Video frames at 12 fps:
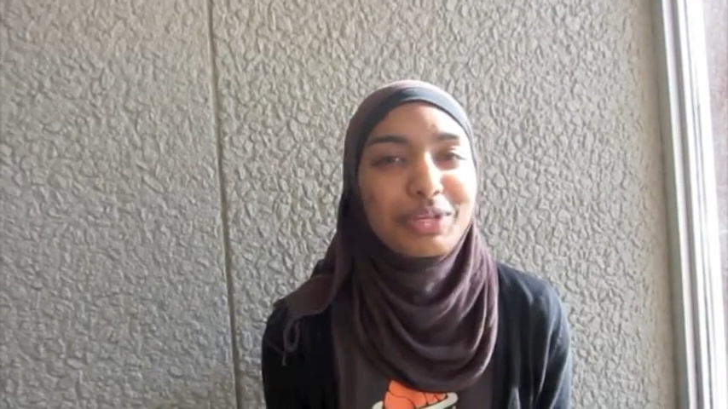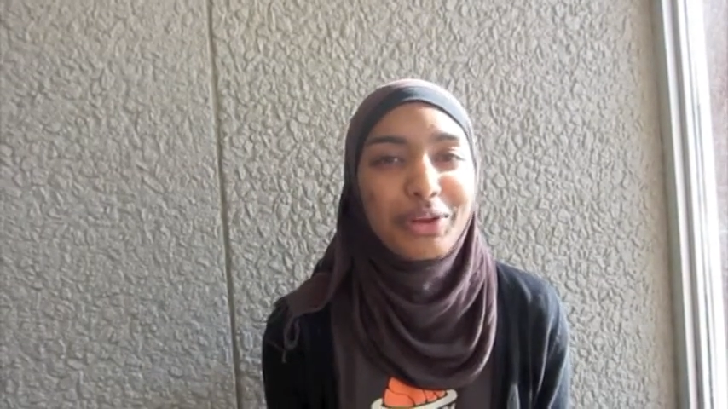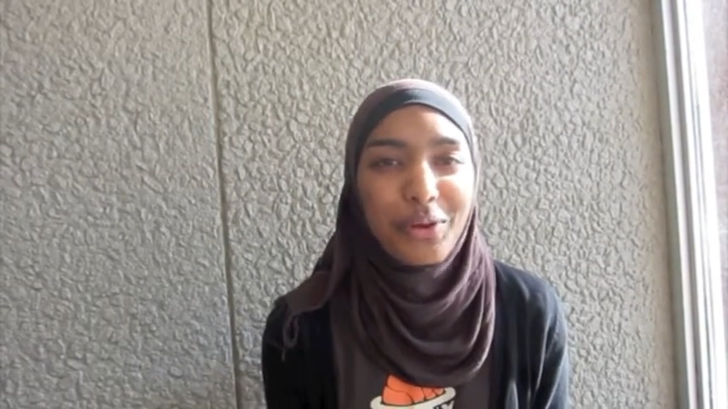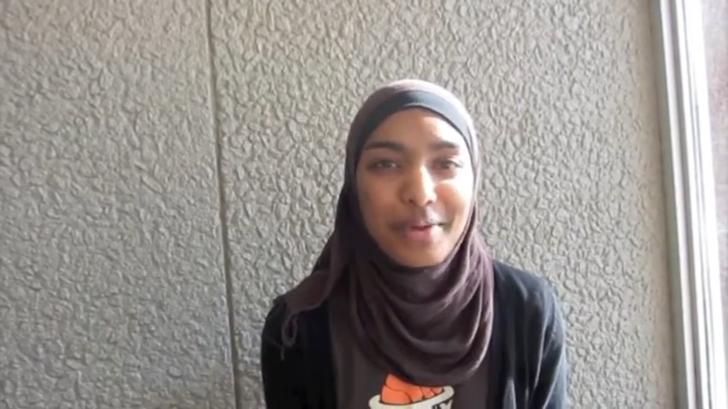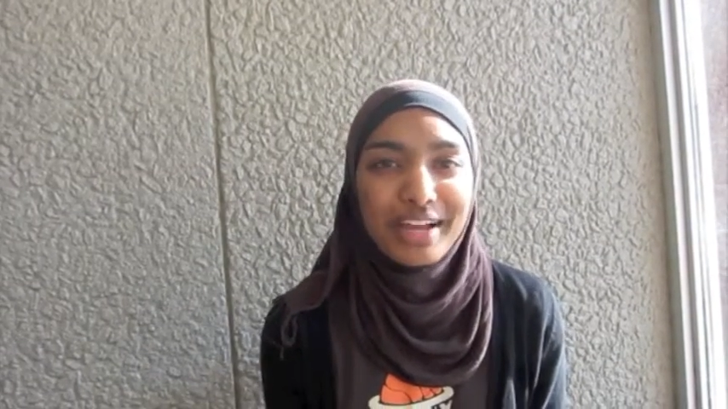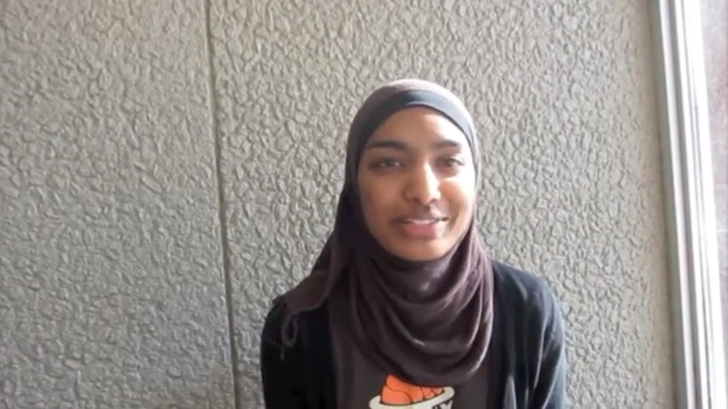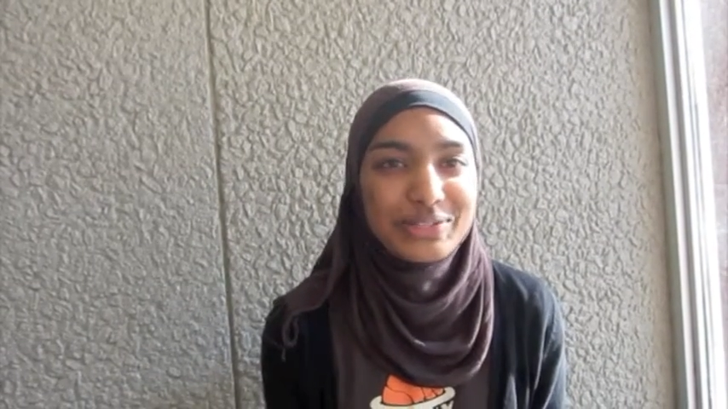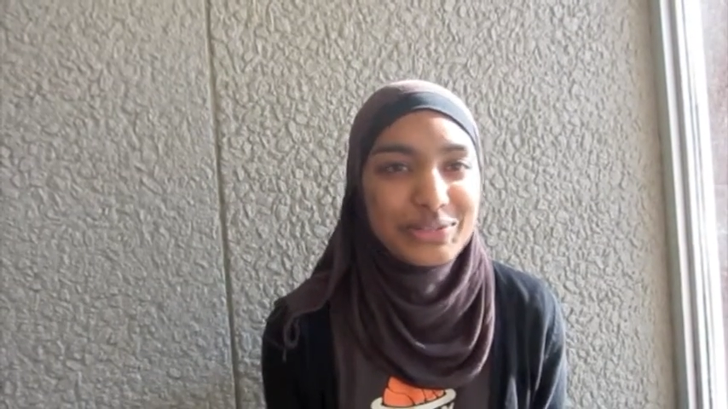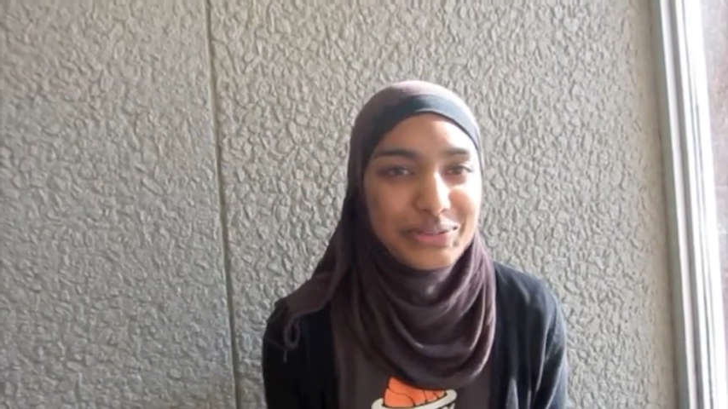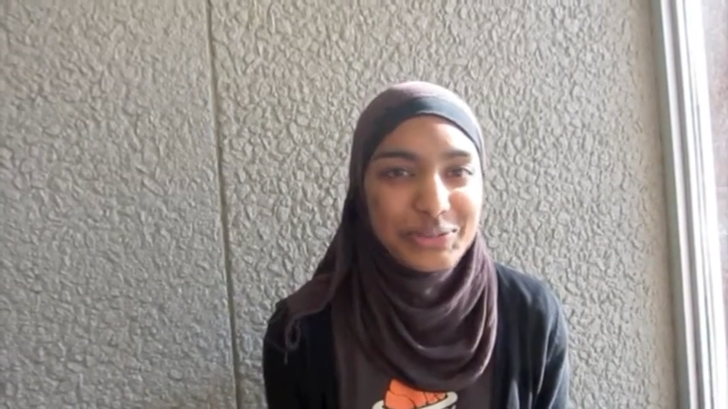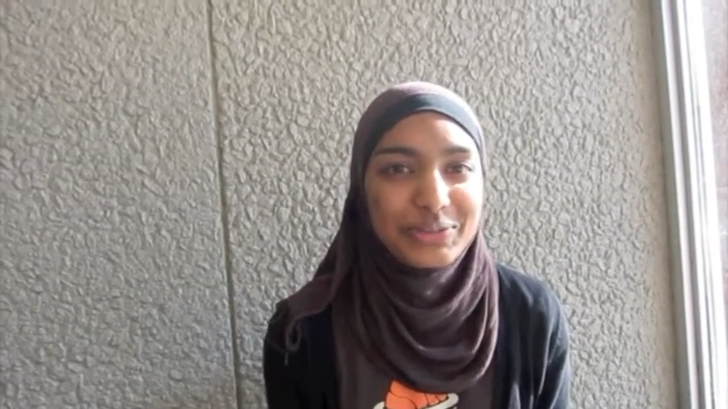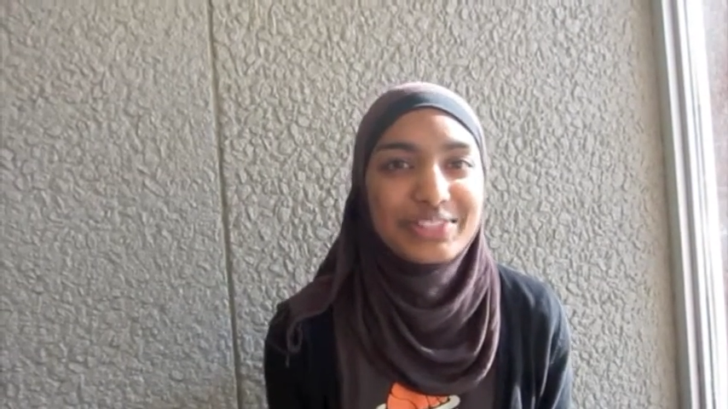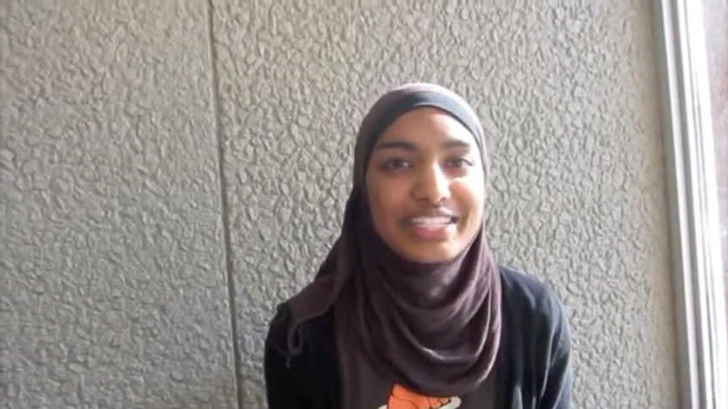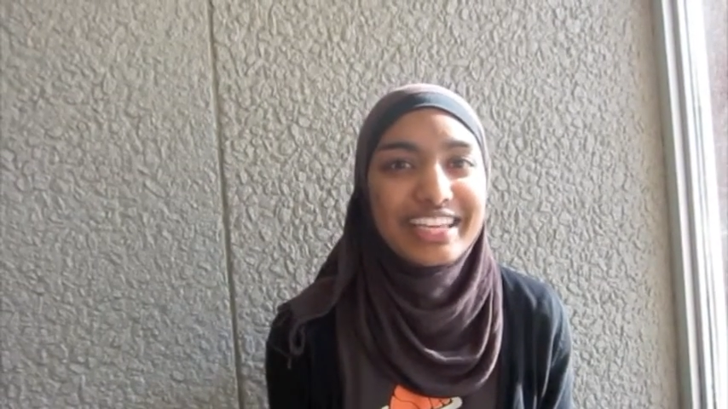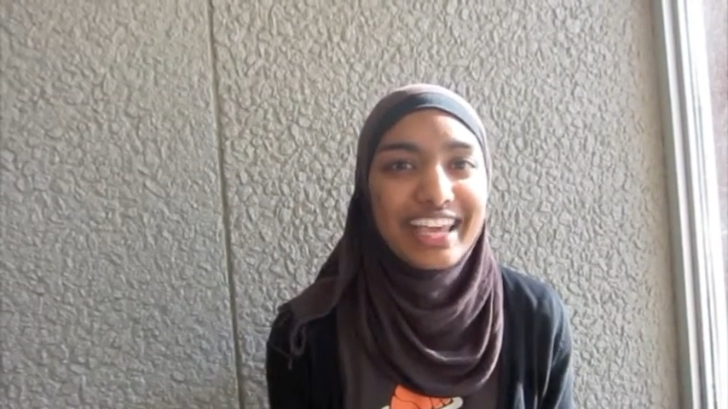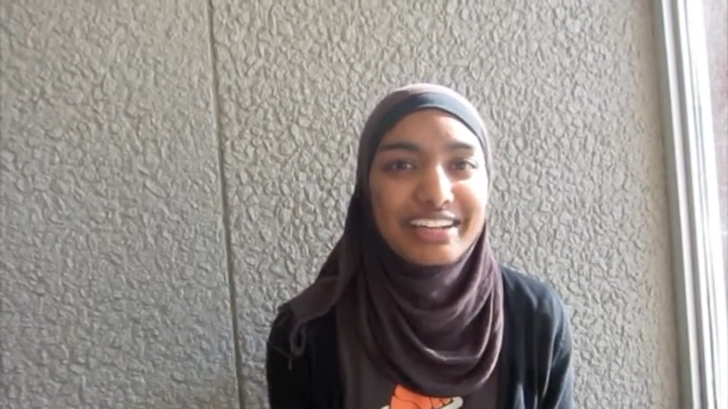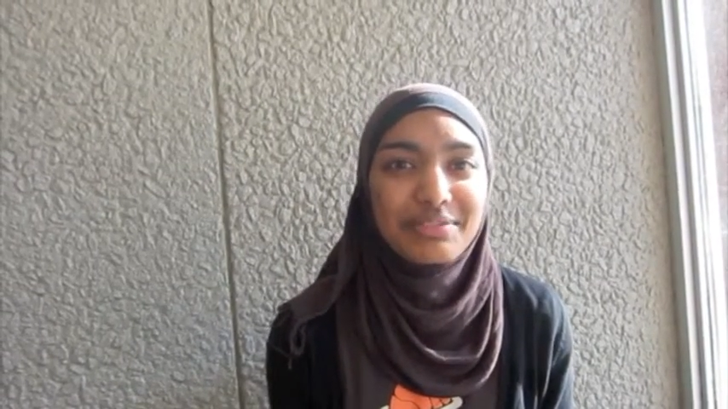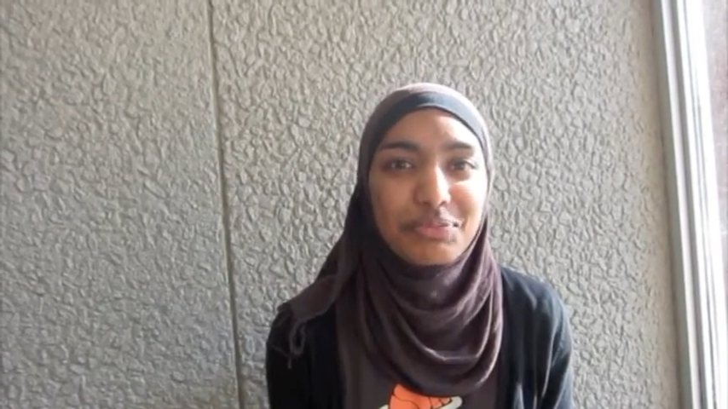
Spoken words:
me to go back to school to get